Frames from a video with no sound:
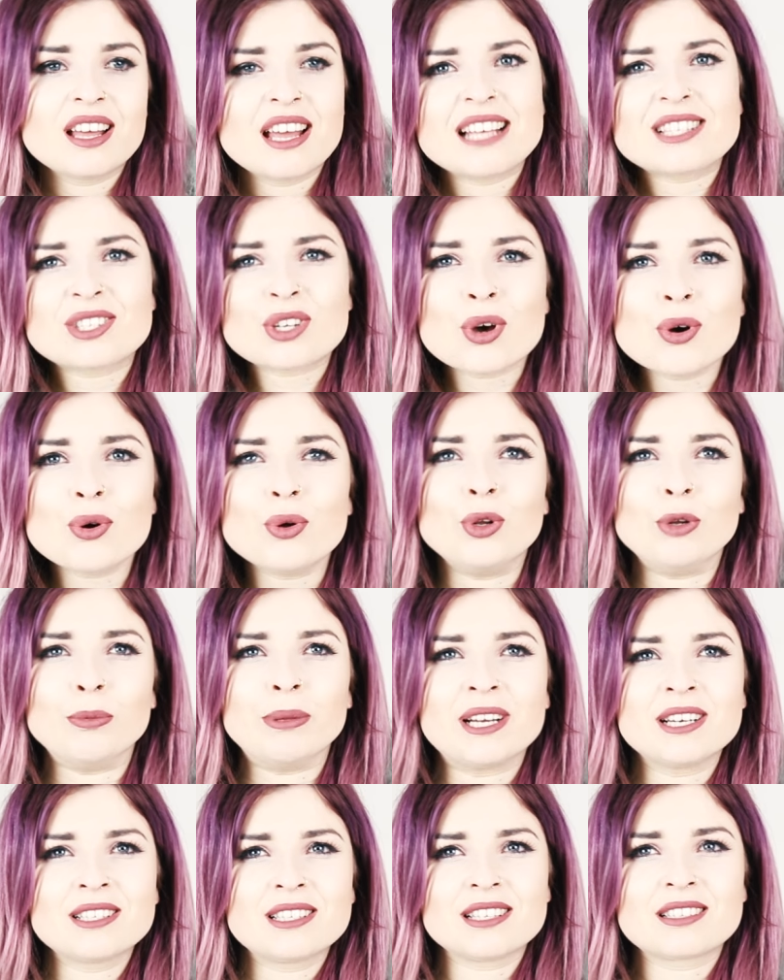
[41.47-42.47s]
it's cool
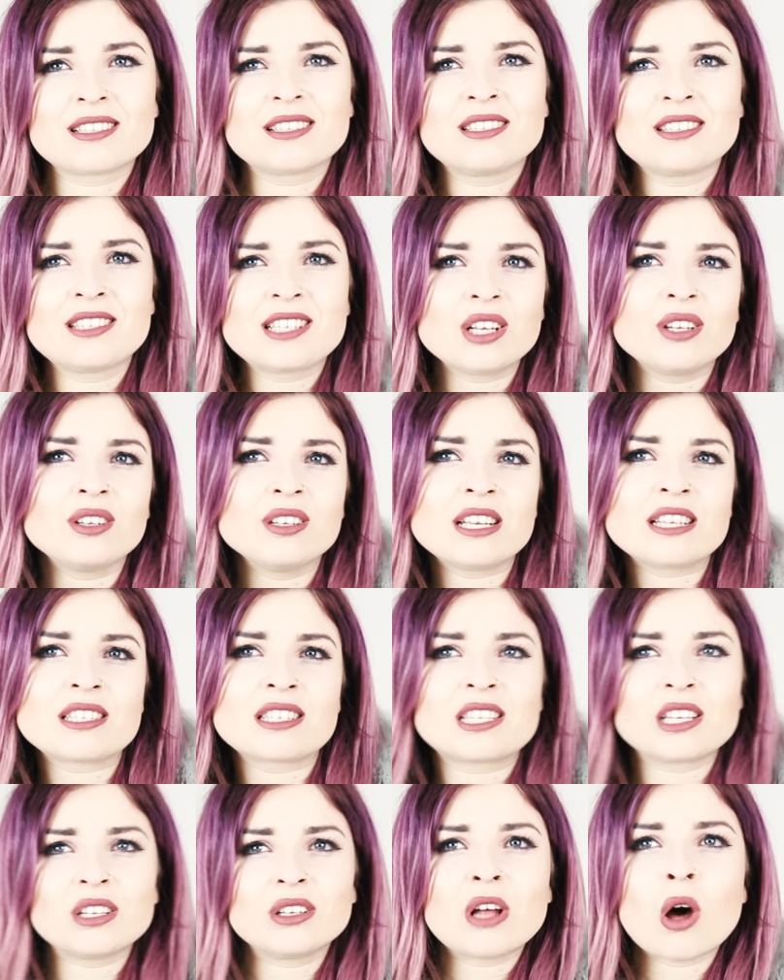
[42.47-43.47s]
because it
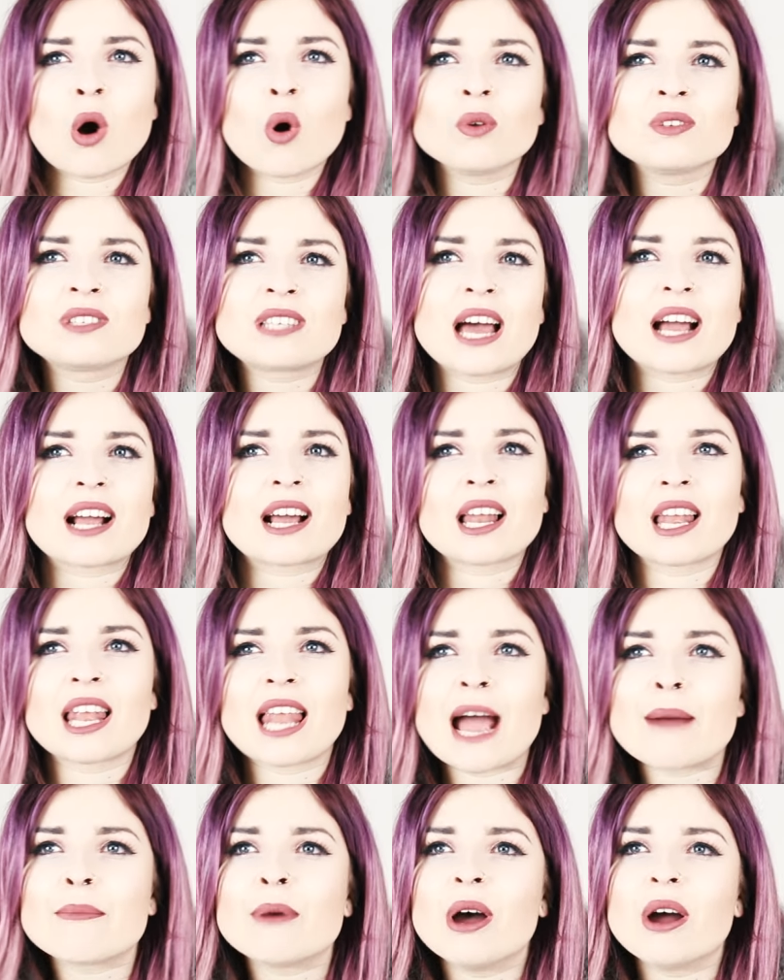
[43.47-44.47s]
still holds that
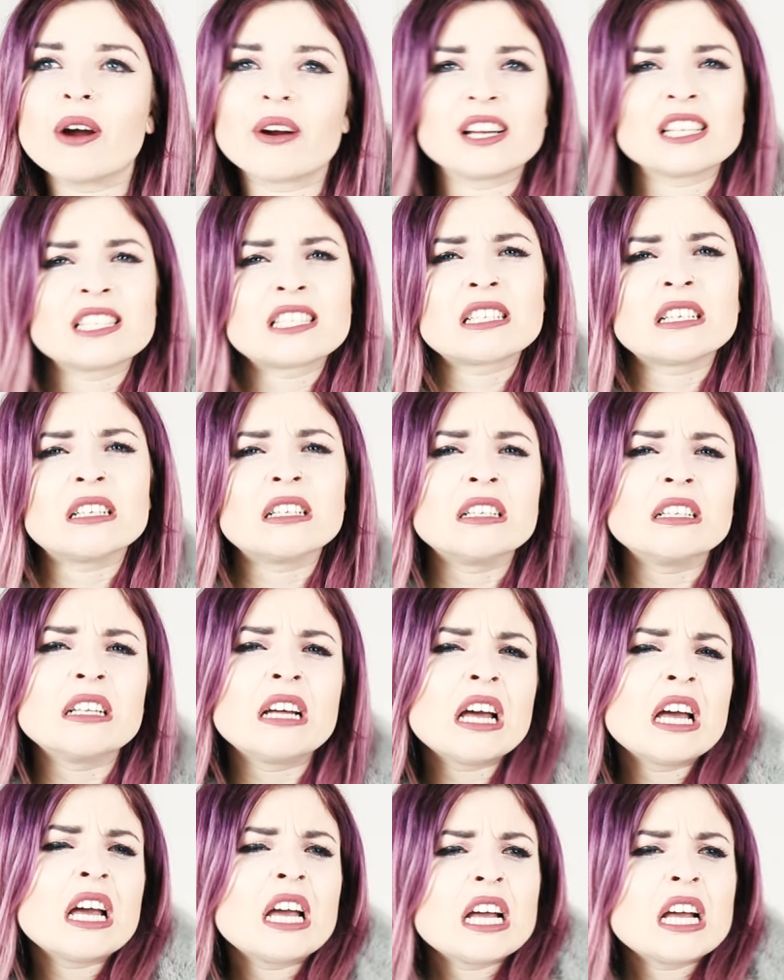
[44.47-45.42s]
glamour, it's still